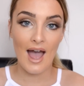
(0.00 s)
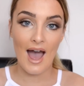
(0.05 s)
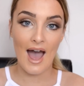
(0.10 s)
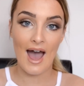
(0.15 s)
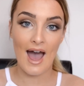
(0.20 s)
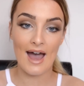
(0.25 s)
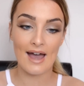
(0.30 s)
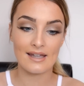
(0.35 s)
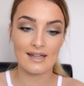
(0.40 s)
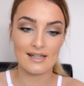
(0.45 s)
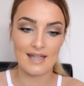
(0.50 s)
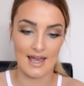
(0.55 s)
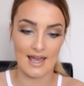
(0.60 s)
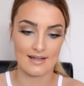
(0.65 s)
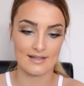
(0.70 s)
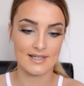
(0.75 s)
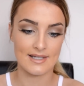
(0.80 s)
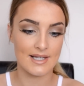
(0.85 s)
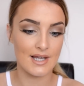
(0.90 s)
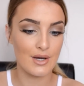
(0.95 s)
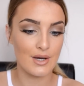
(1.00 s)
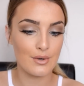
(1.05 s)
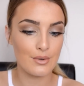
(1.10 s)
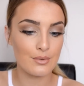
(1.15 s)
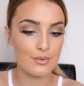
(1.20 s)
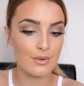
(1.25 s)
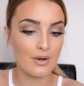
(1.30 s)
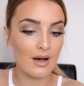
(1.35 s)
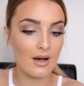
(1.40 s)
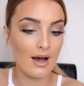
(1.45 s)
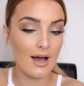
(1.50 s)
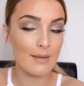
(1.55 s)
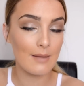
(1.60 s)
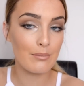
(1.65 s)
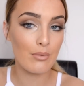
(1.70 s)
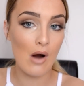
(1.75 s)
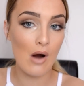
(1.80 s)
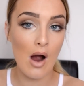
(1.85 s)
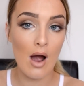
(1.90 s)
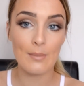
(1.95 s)
And yeah, so I
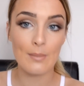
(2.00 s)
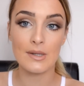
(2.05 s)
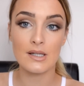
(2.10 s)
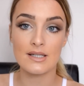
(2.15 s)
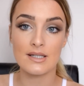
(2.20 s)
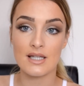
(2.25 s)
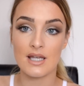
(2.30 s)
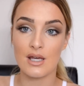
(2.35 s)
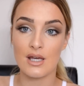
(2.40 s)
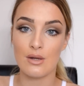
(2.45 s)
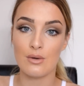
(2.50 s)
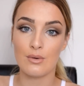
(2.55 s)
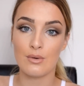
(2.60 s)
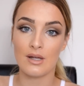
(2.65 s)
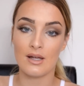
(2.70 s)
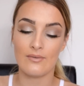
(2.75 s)
promise you,